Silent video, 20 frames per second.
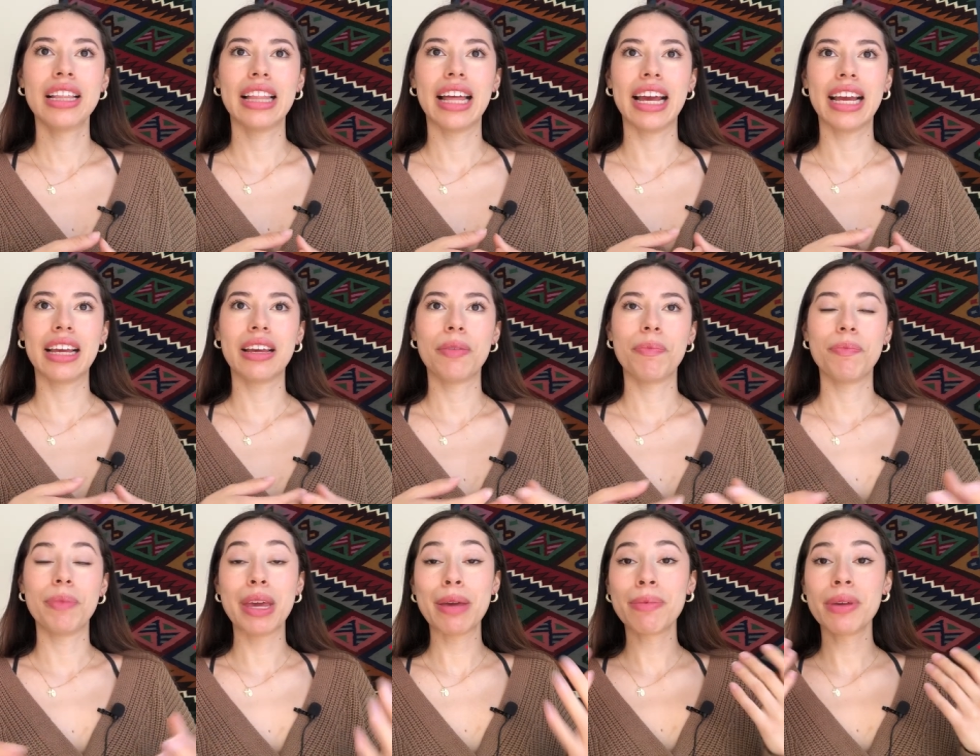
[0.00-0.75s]
Like
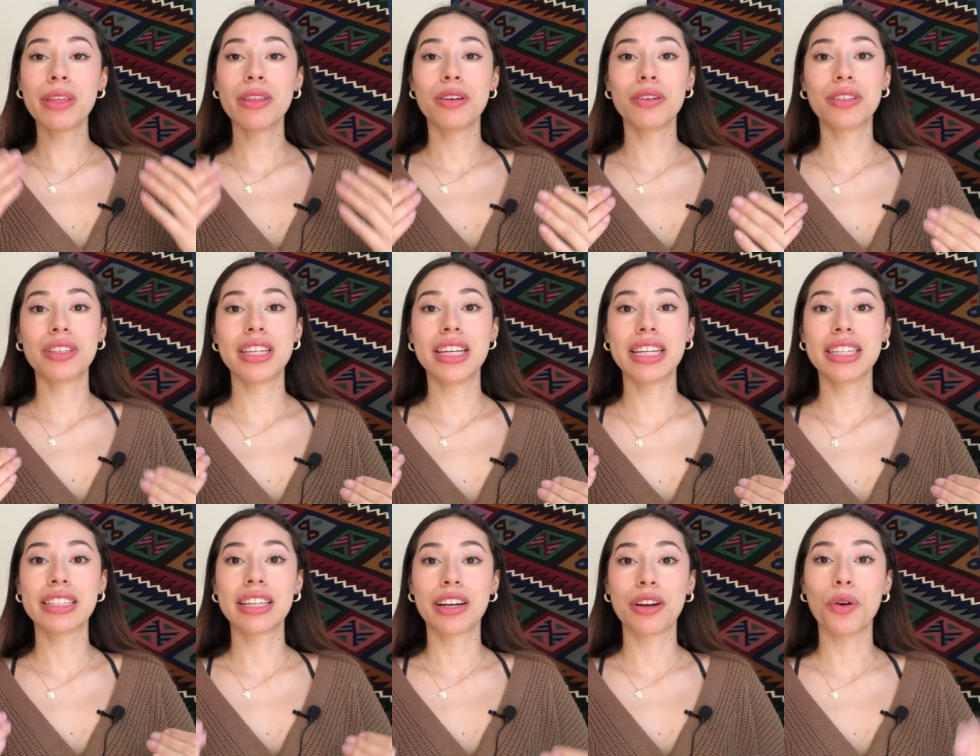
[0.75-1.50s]
maybe those
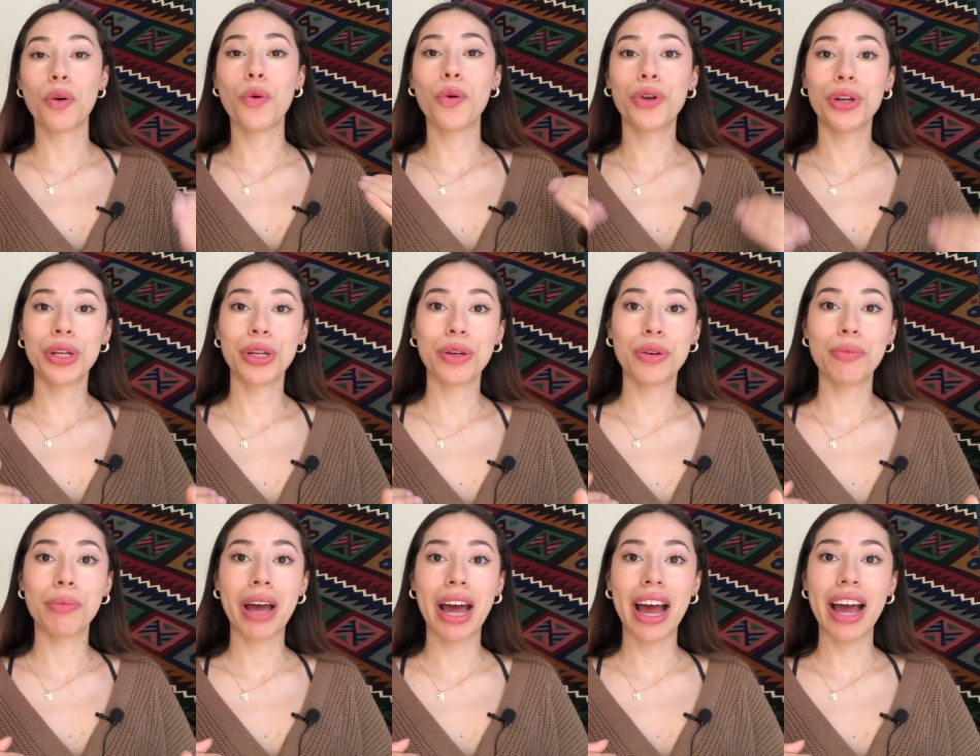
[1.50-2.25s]
things that are holding you
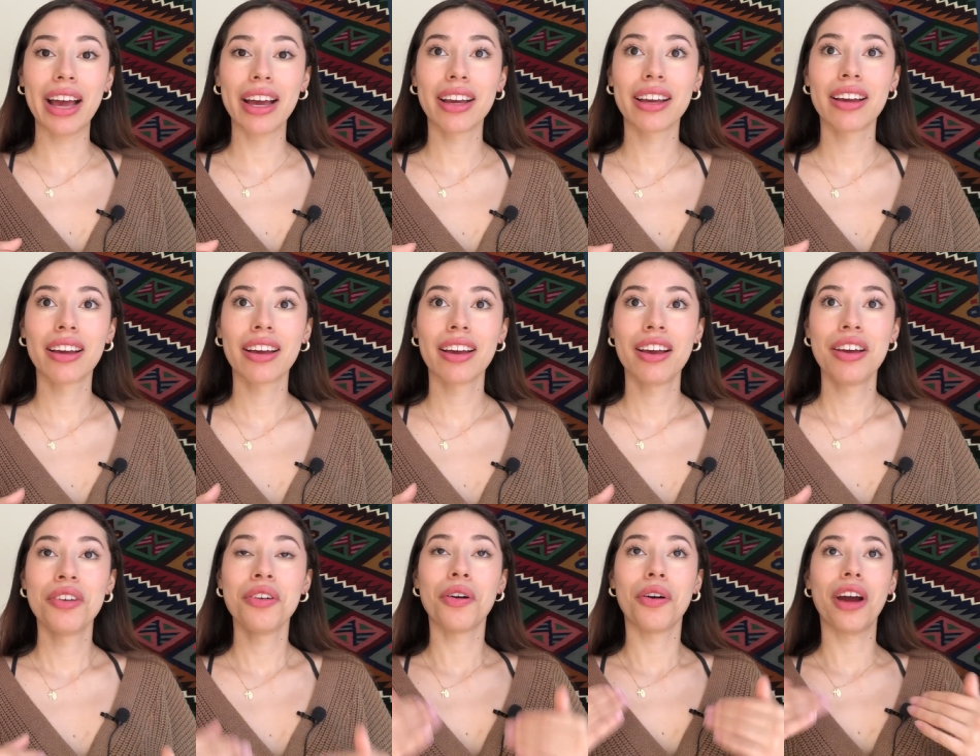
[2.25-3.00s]
back
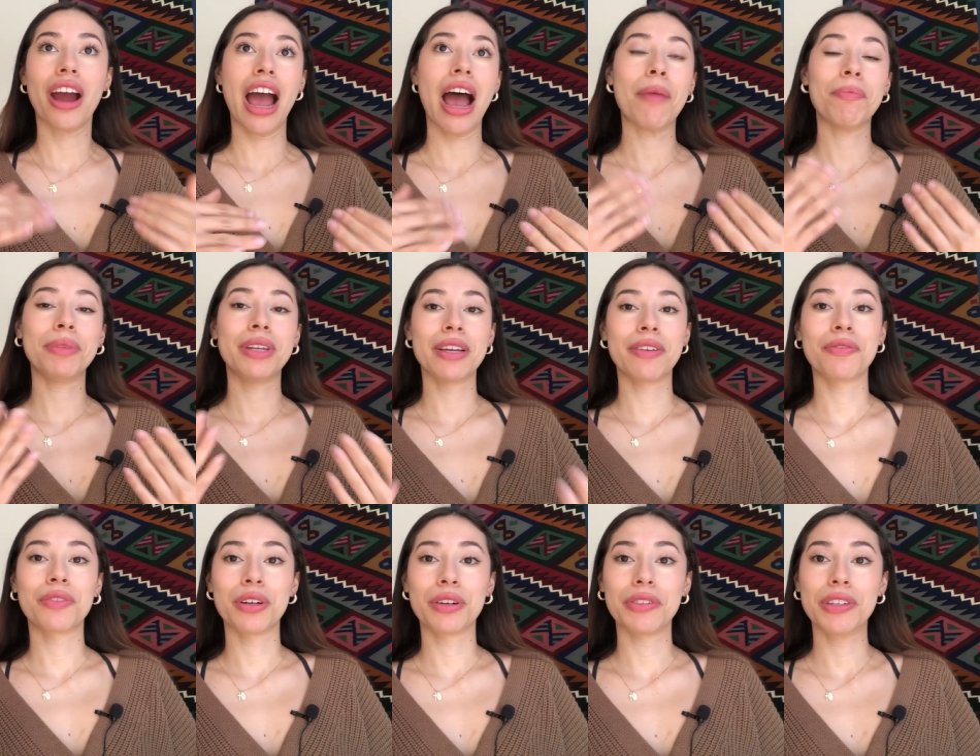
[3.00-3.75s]
are happening
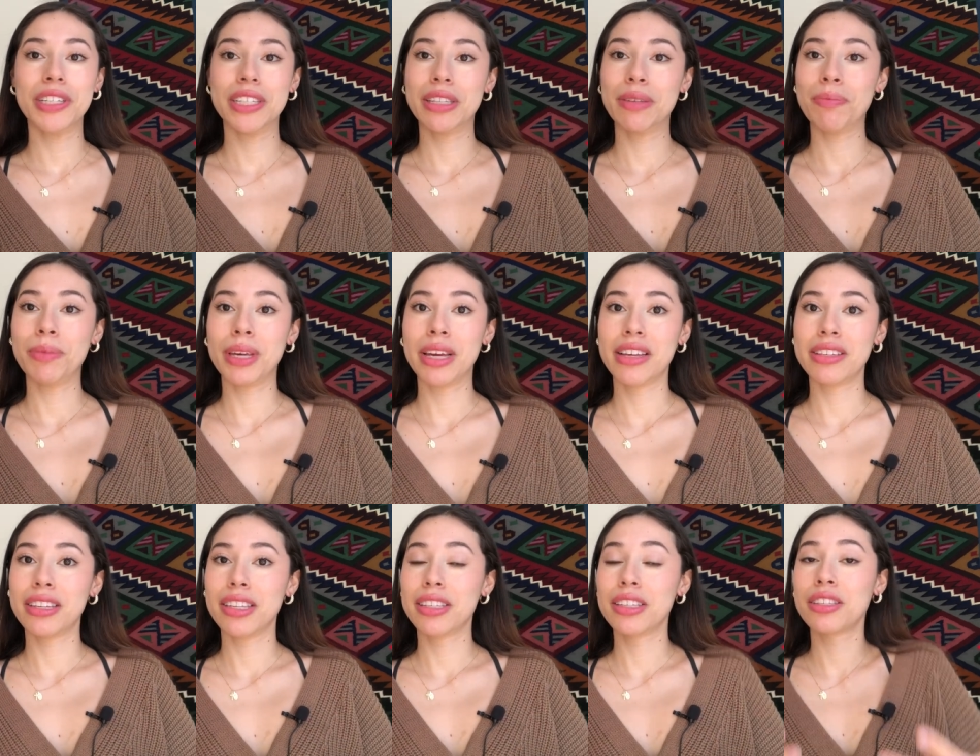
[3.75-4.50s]
for a reason,
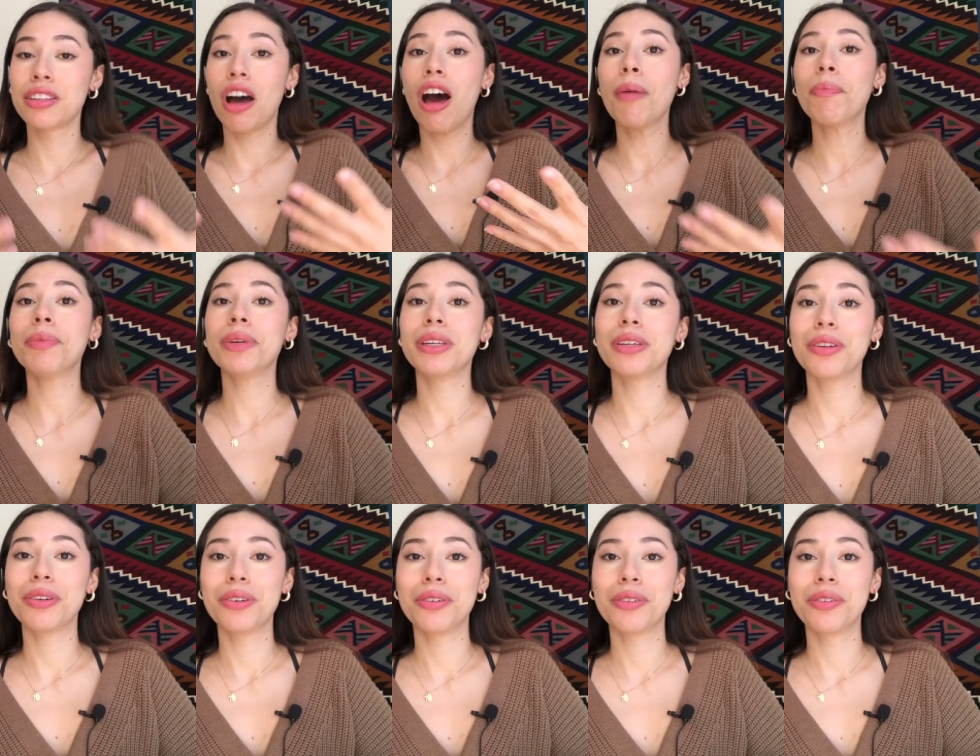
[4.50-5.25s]
because it's stopping
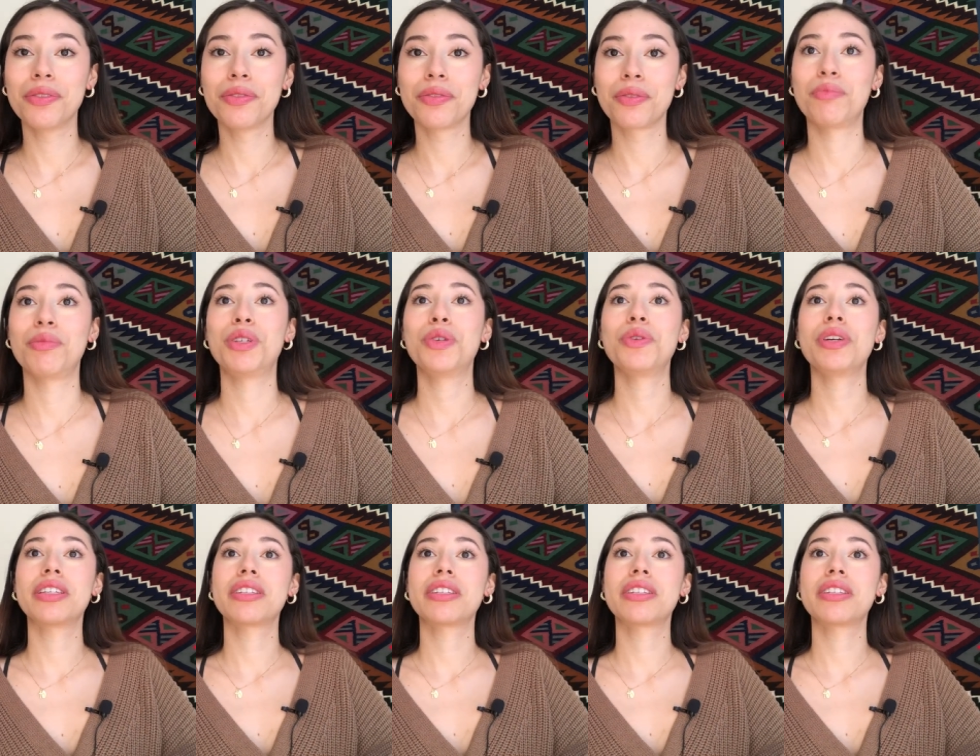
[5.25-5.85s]
you from doing